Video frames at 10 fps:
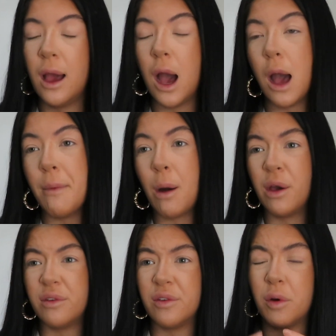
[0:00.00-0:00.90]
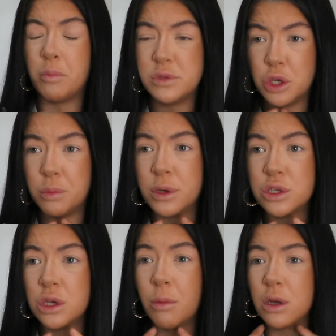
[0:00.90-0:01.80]
However, if I do put
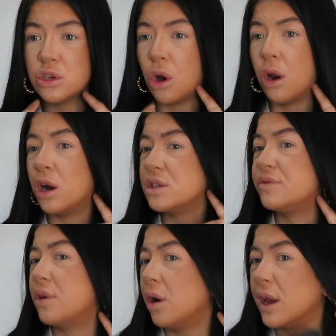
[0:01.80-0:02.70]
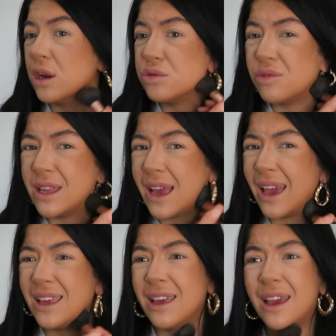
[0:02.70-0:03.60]
too much on, I just feel like it looks really
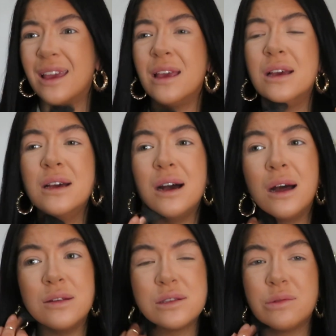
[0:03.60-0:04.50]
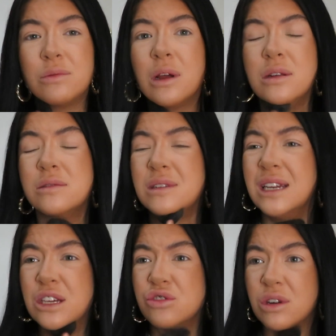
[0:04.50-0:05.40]
cakey, and someone like
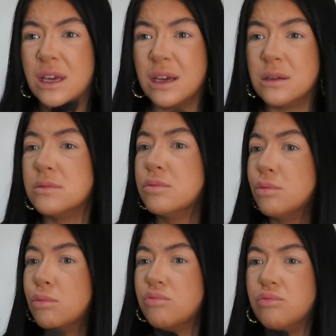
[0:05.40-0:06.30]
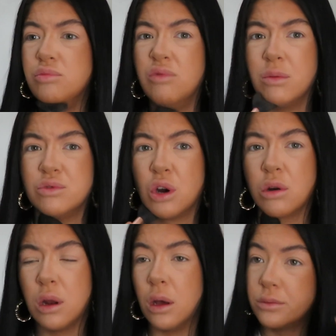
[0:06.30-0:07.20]
literally has rubbed
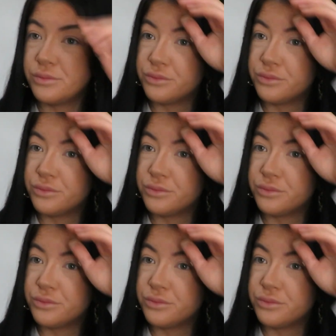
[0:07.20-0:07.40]
chocolate